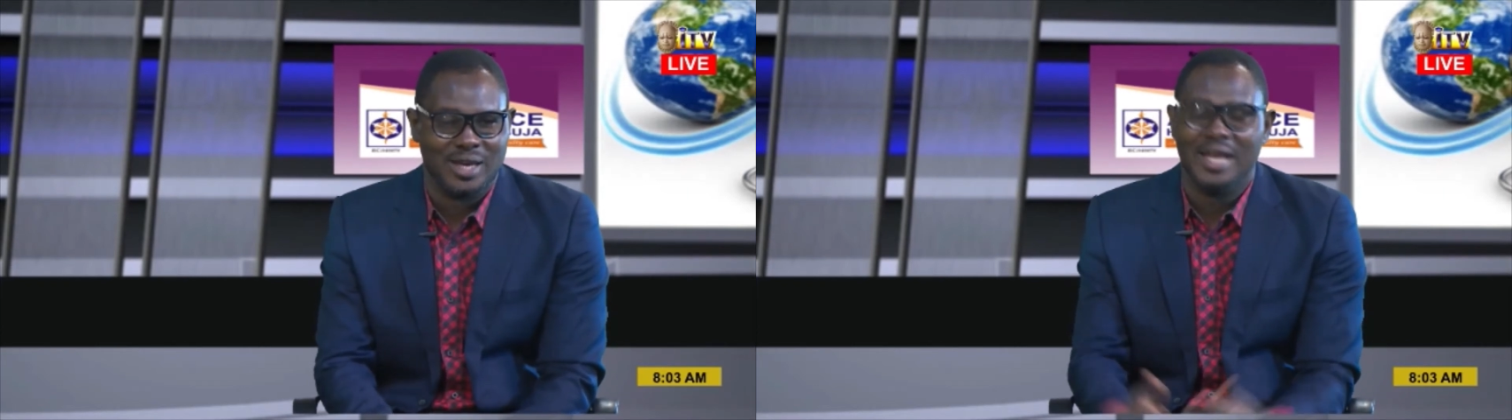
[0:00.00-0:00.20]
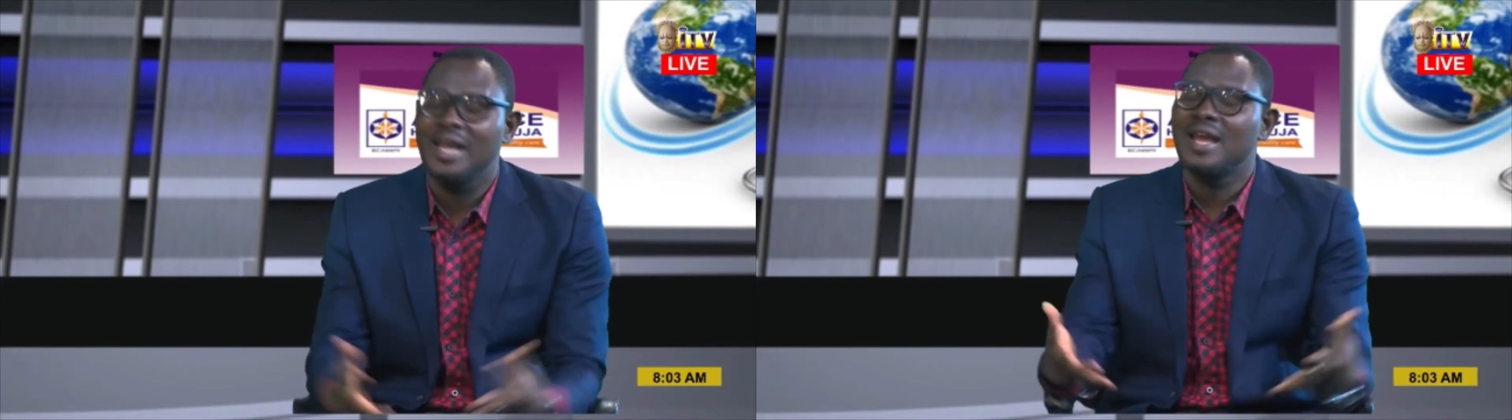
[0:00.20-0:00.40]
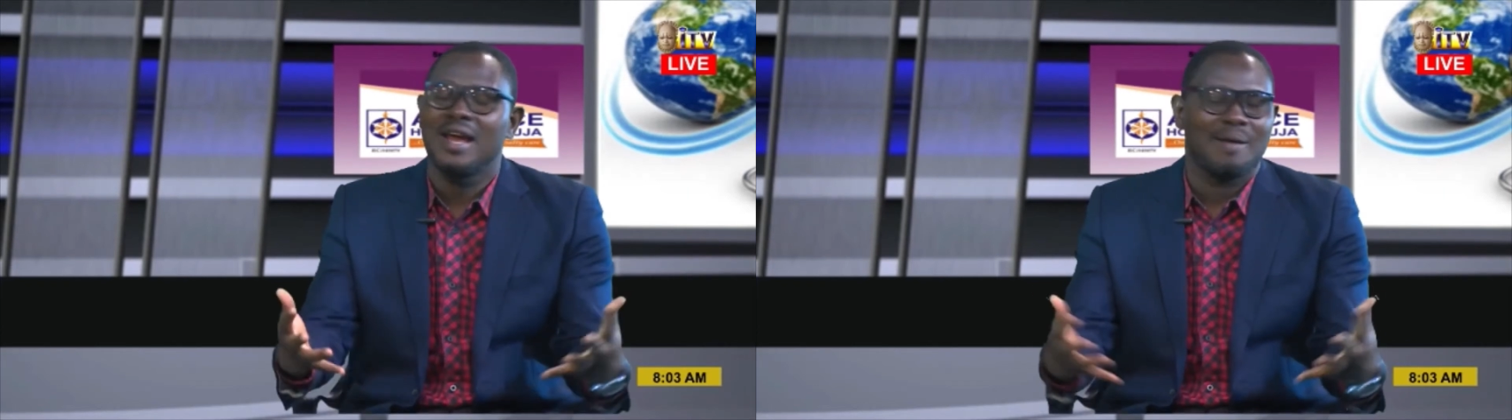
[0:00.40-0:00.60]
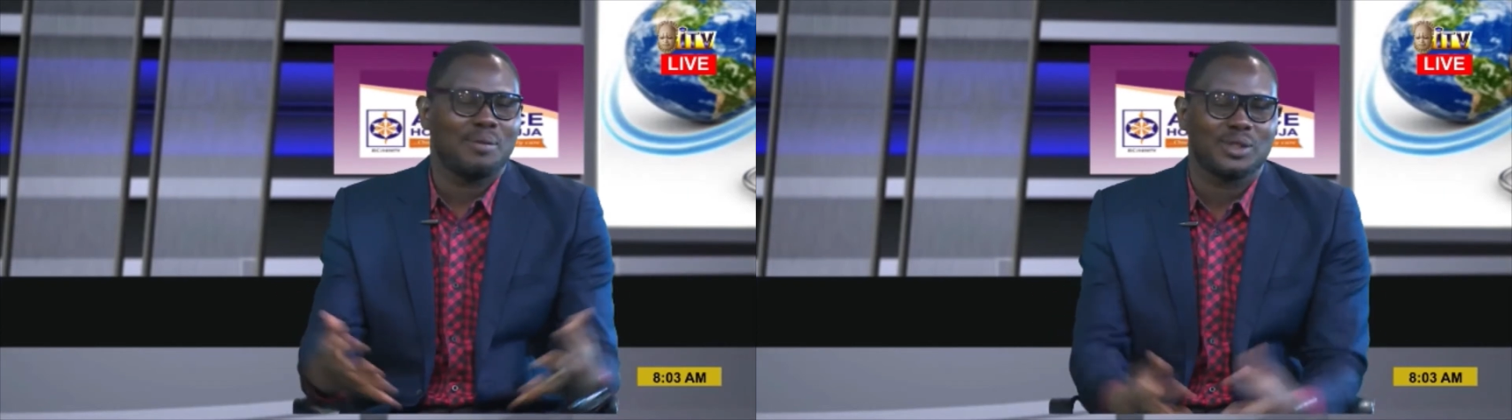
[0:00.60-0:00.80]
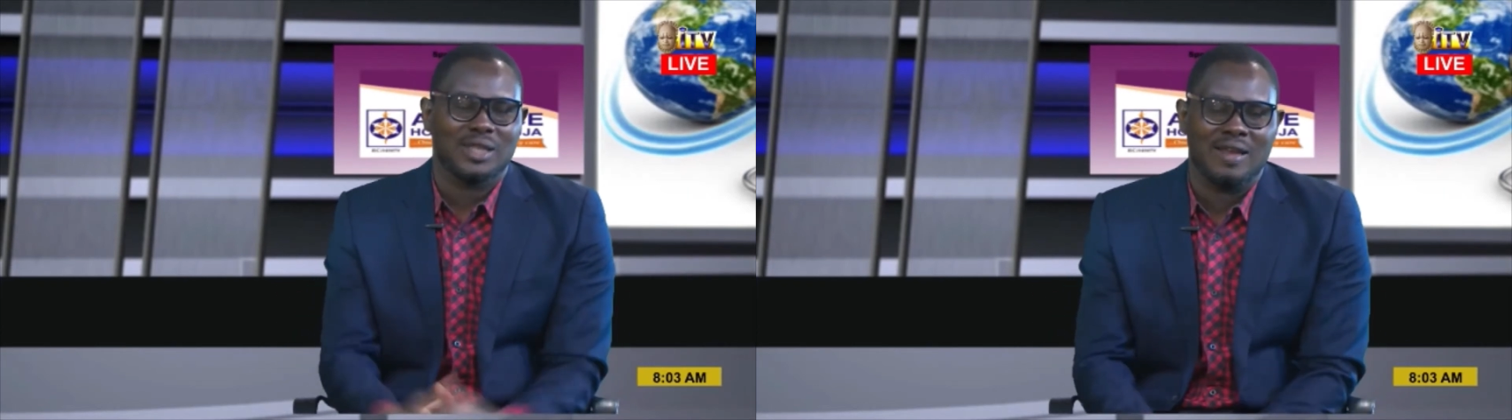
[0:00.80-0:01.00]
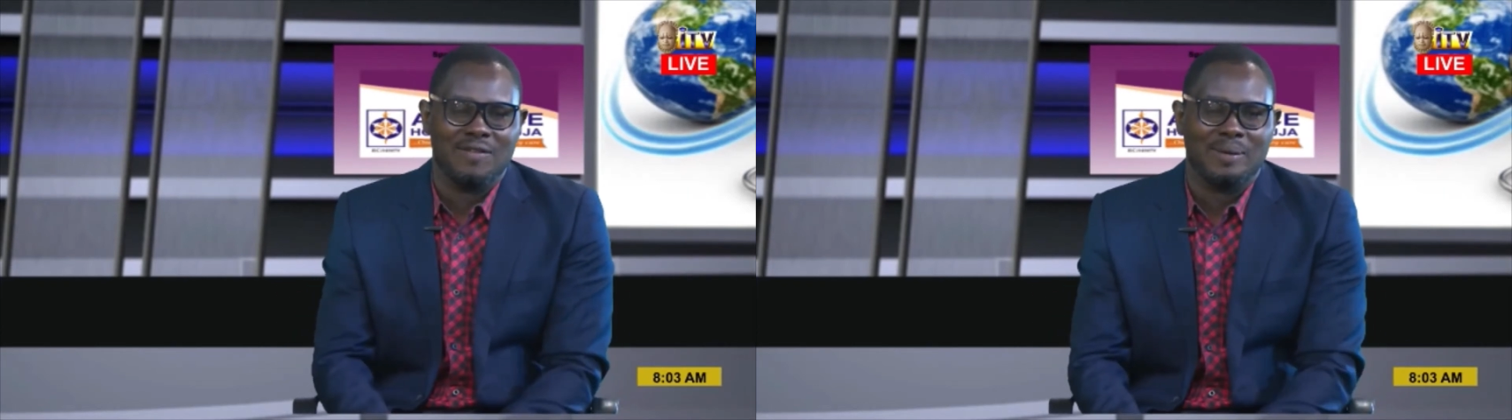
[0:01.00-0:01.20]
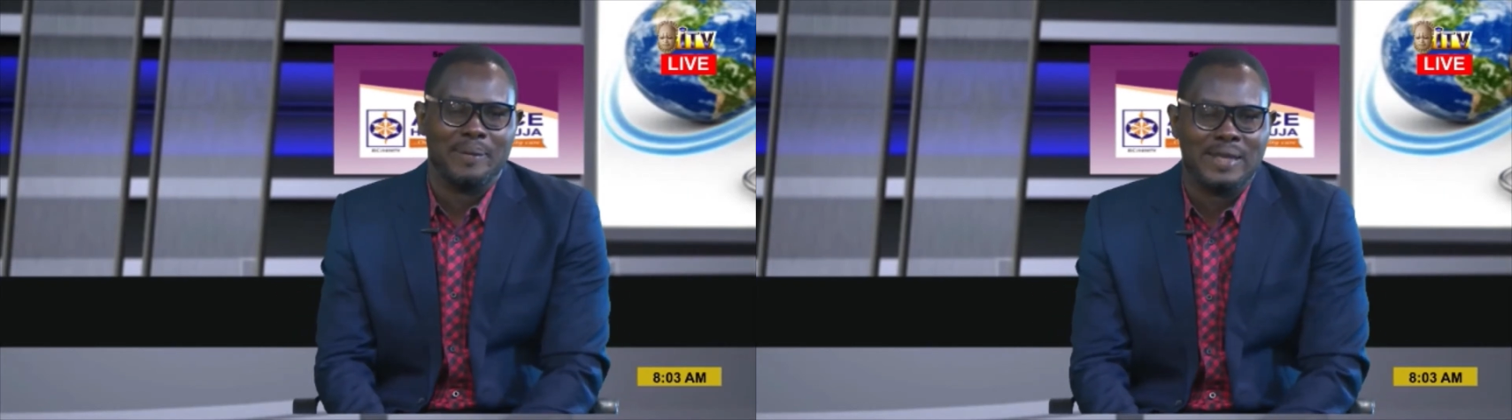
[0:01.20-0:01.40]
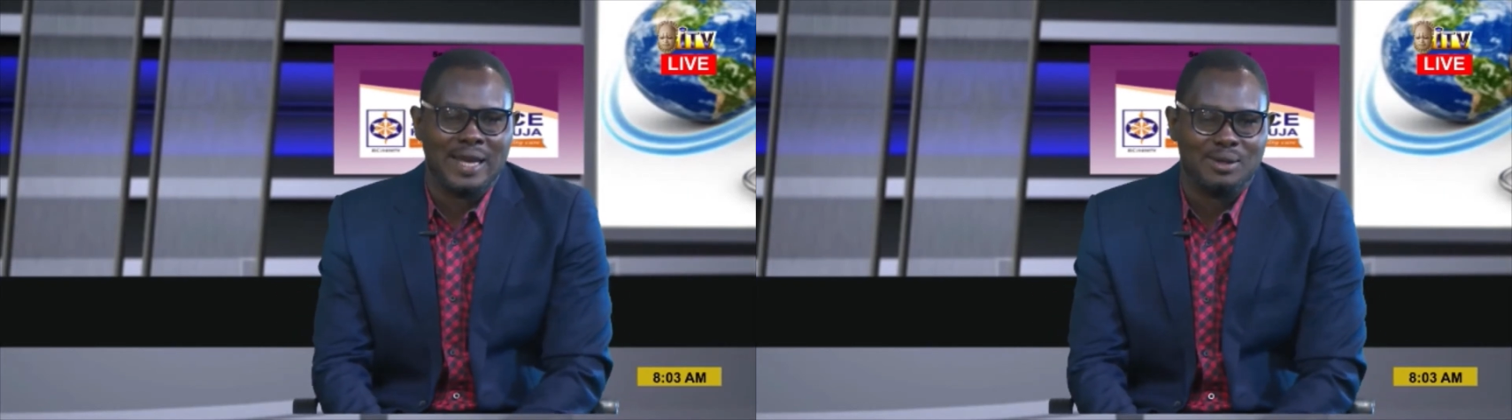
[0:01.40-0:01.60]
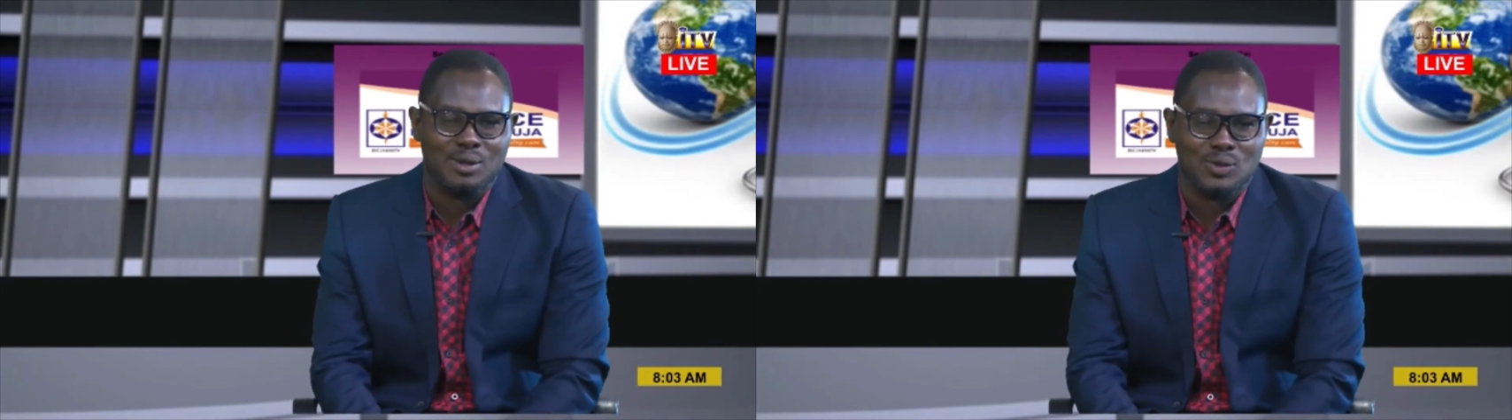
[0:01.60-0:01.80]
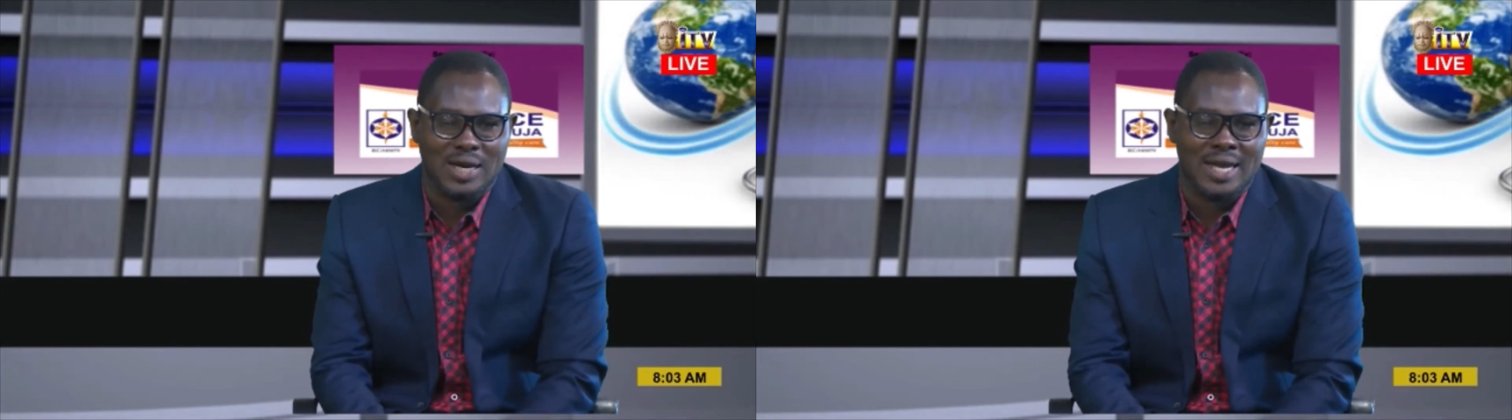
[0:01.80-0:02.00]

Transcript: Hey, I must say a very big thank you to